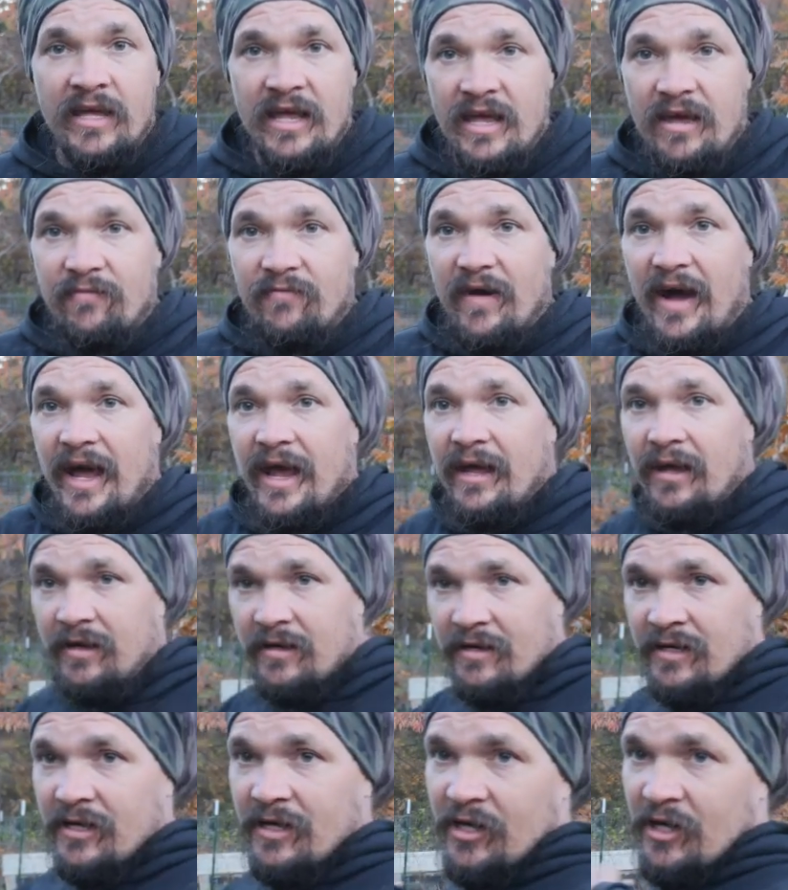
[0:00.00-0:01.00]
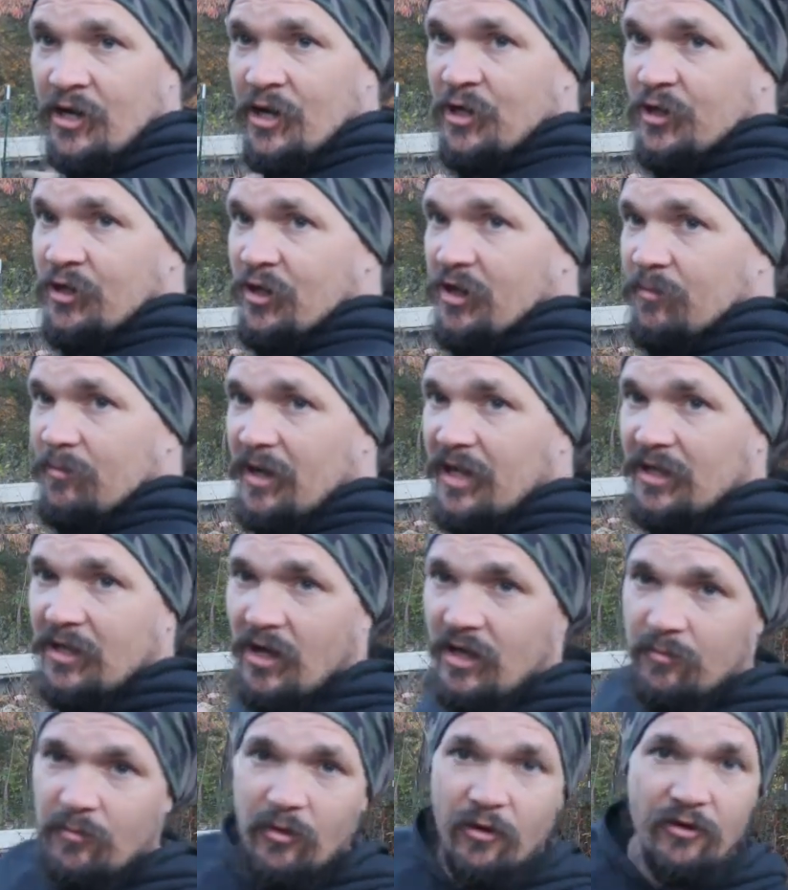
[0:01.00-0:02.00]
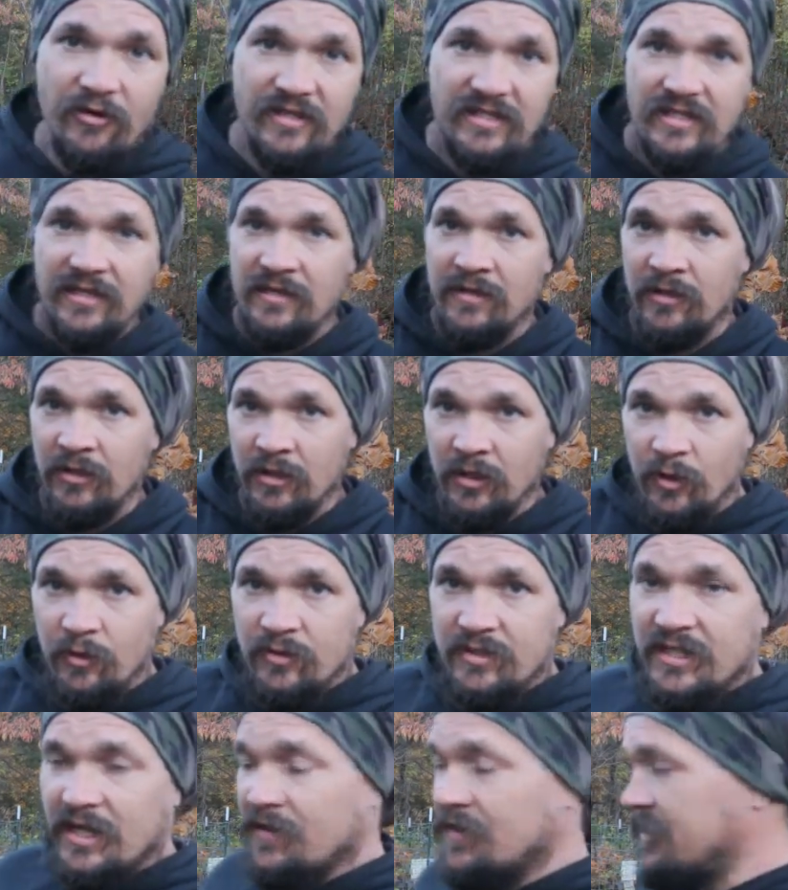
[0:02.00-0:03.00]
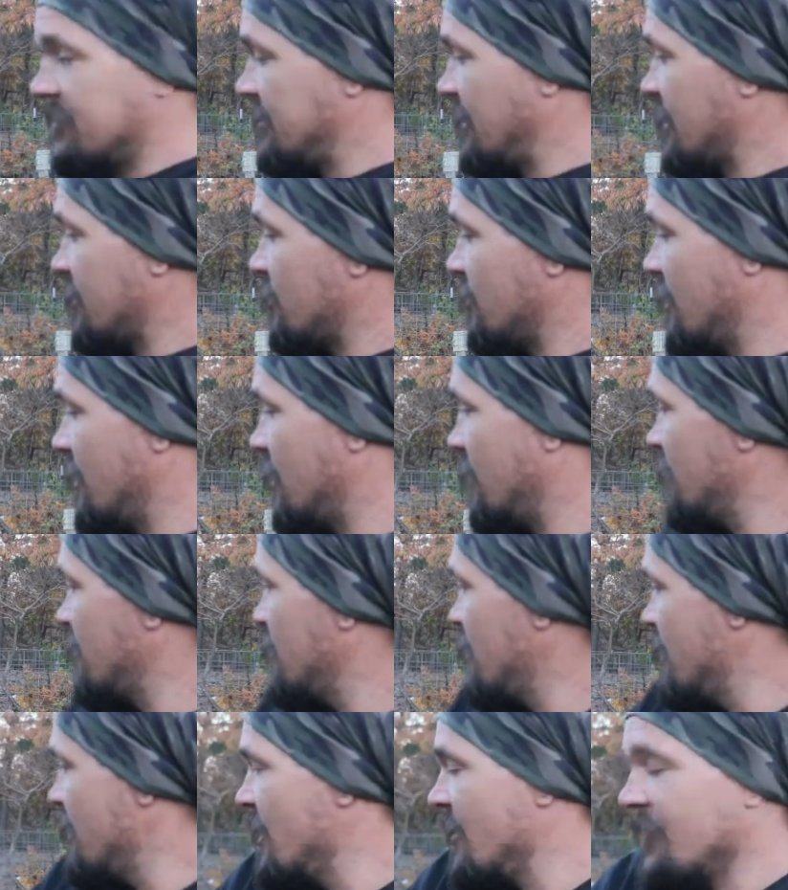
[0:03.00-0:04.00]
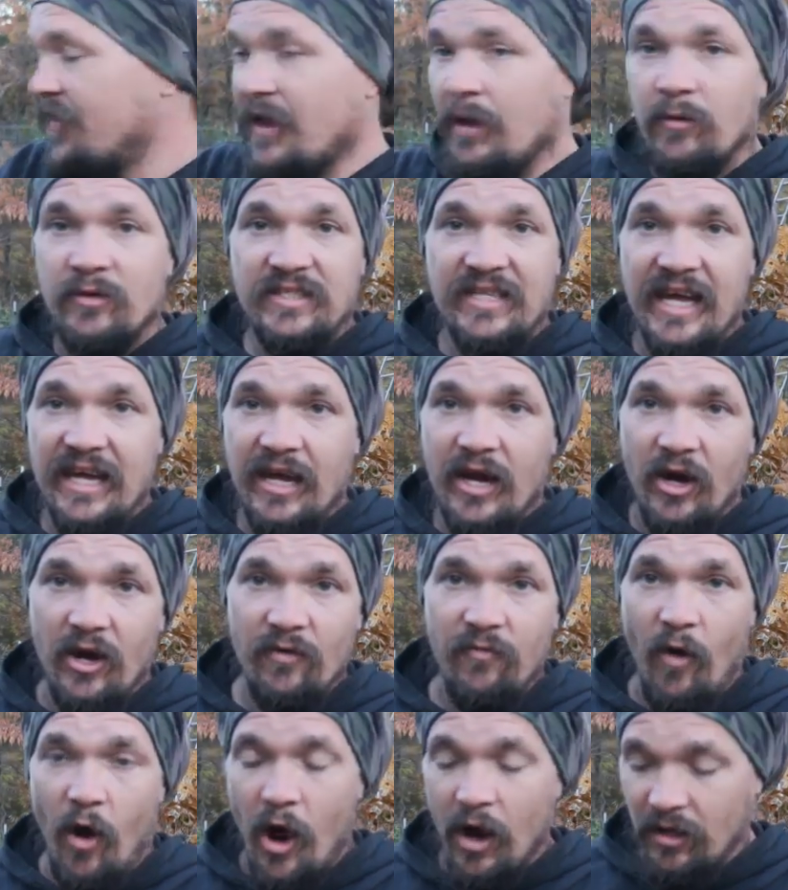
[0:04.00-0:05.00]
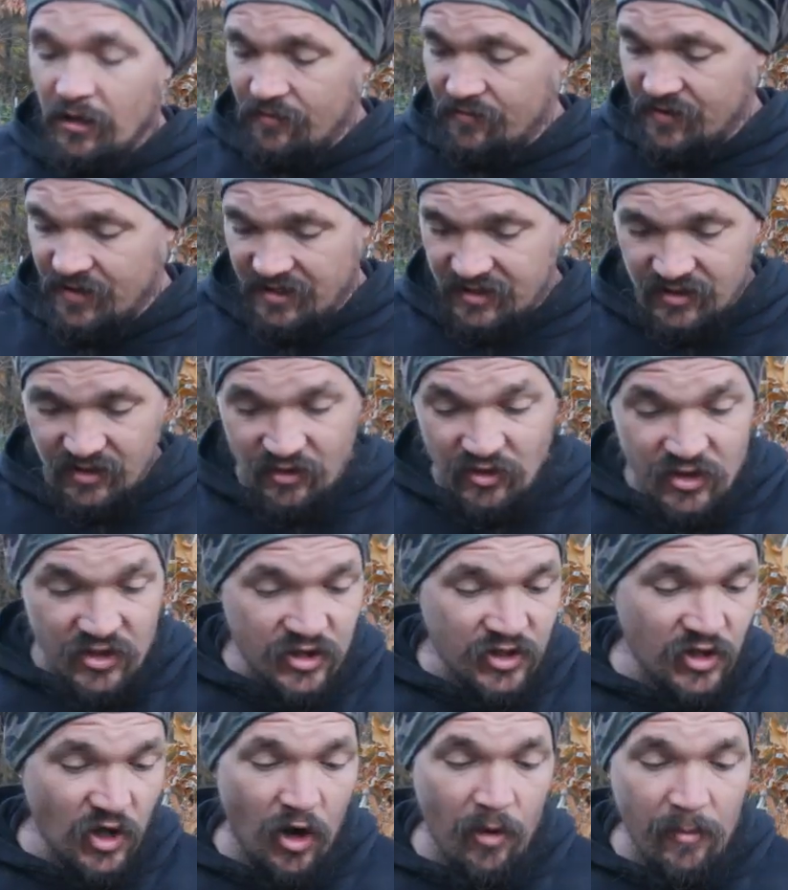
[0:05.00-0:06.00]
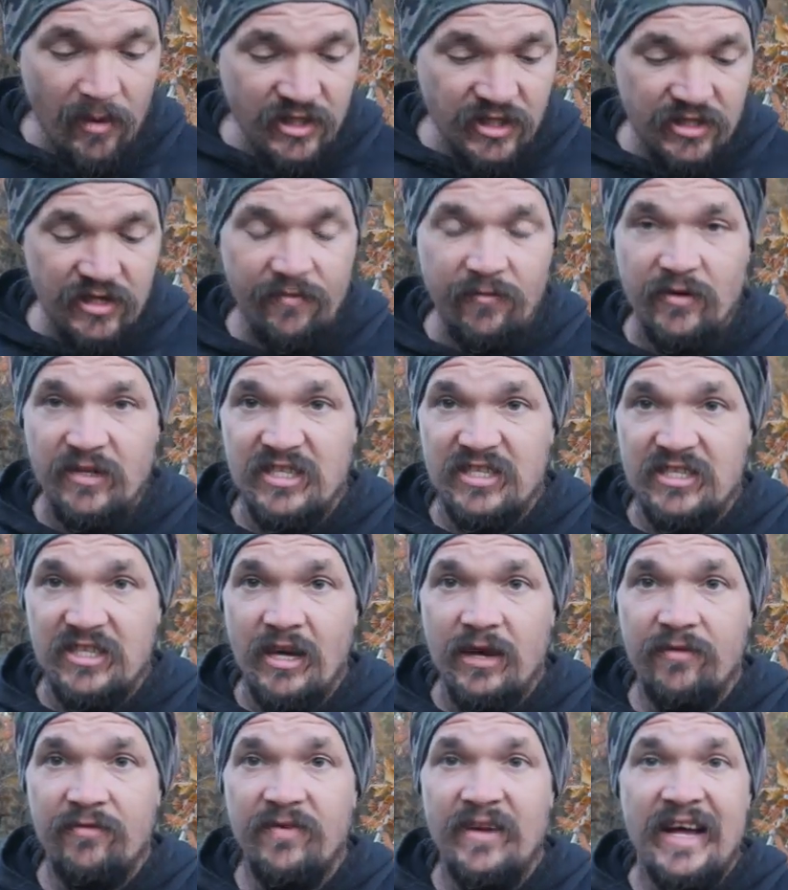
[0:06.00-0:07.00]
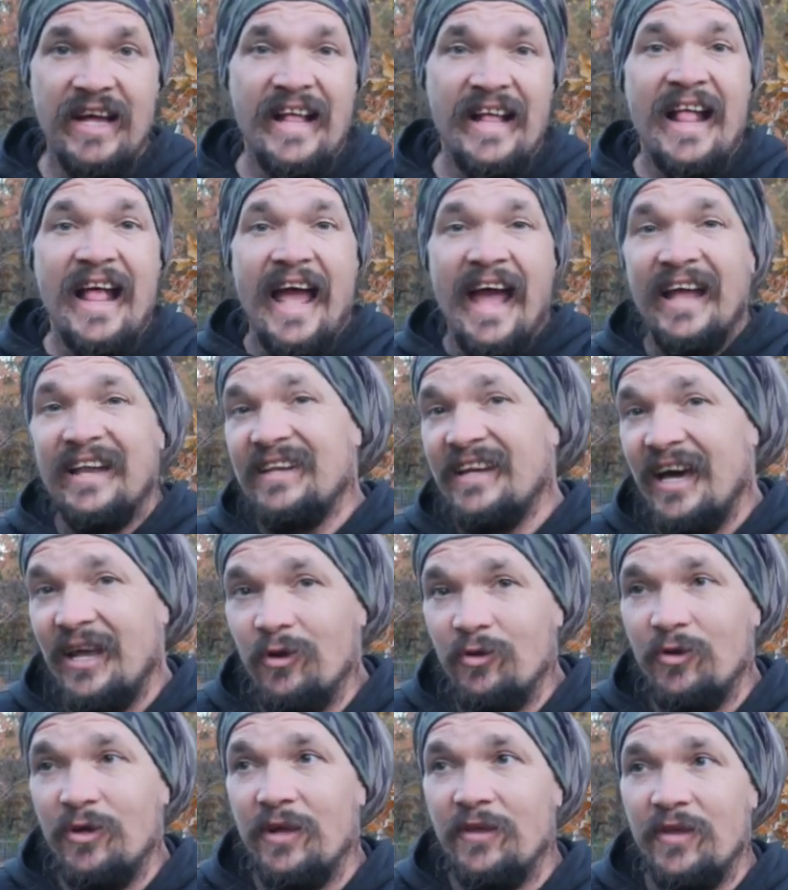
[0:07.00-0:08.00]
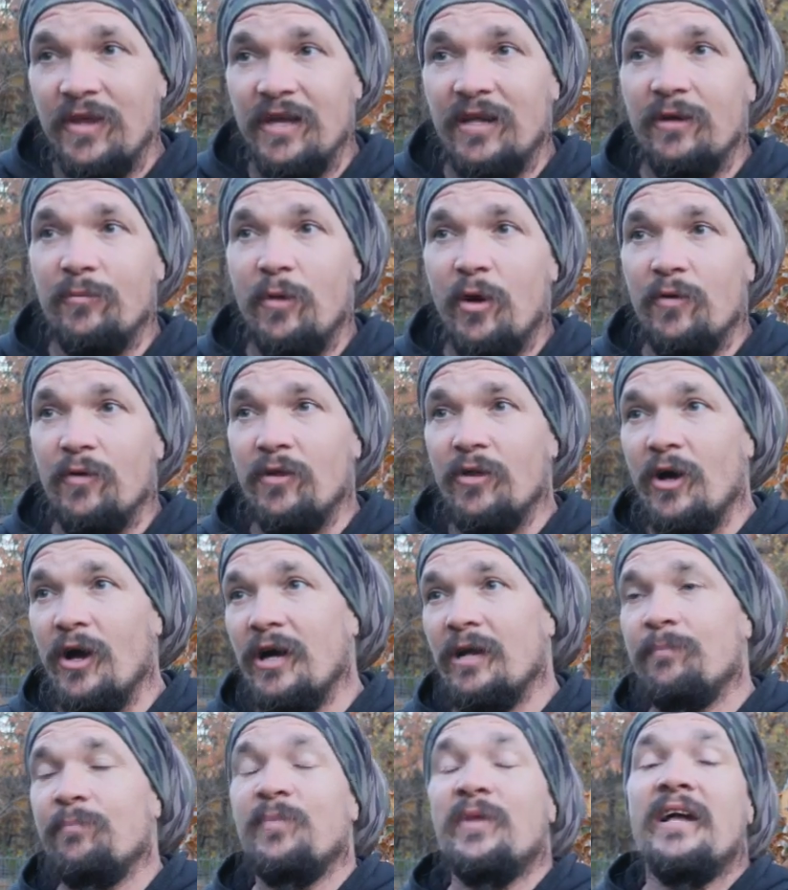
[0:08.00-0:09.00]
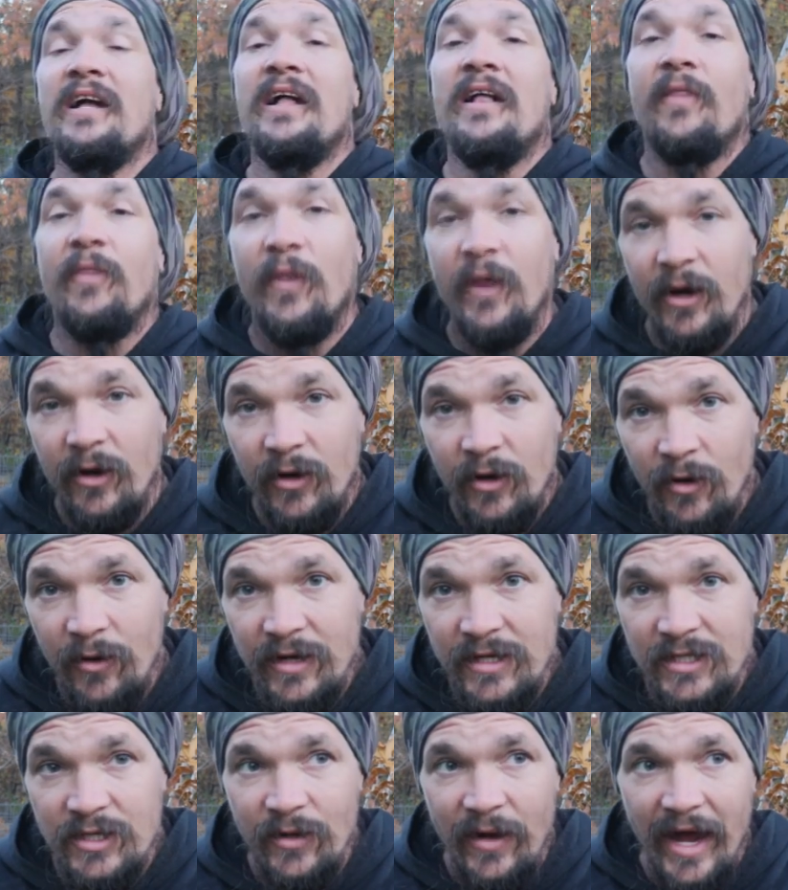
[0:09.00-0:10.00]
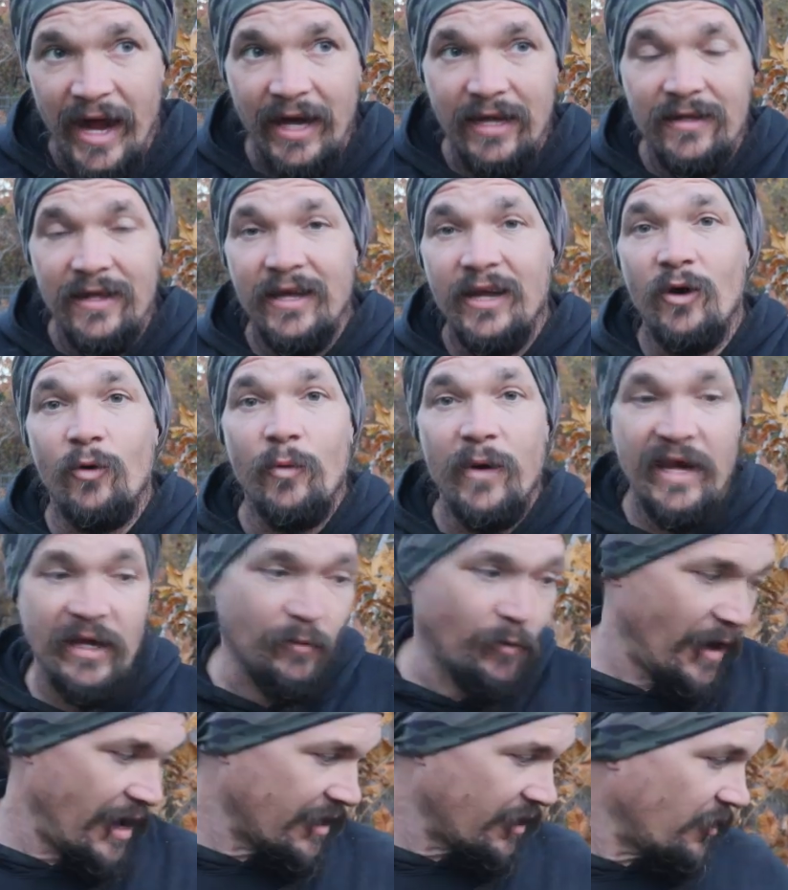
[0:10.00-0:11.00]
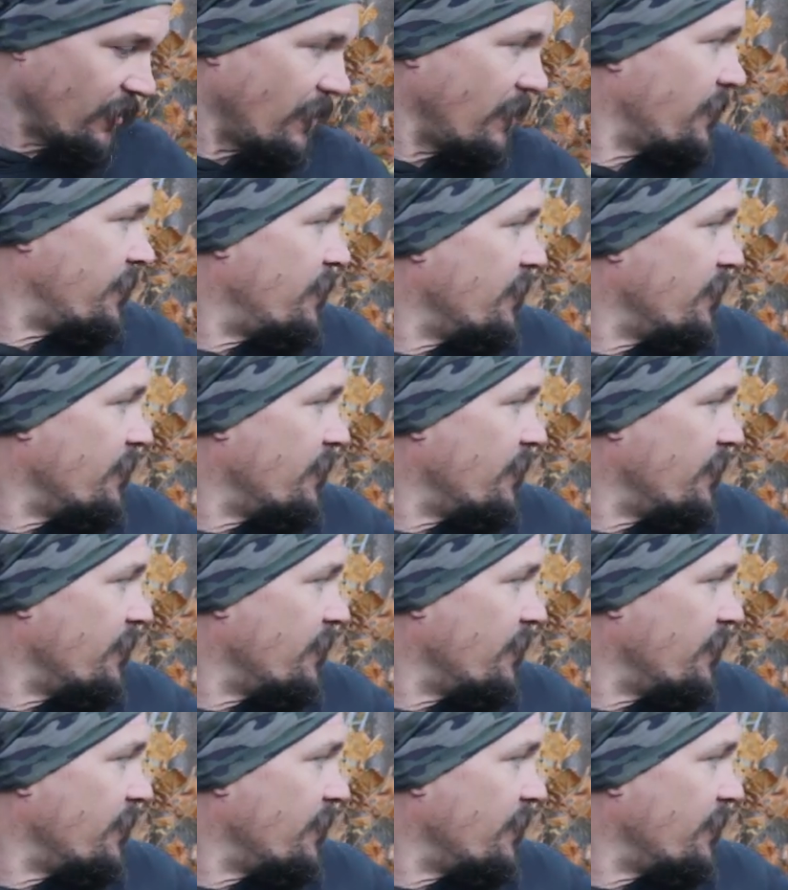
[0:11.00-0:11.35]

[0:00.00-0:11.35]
If I turn my lawnmowers loose on this section here, they will take care of all of this. There's so much different stuff, and not only are they going to mow the lawn, they're going to act like a weed whacker.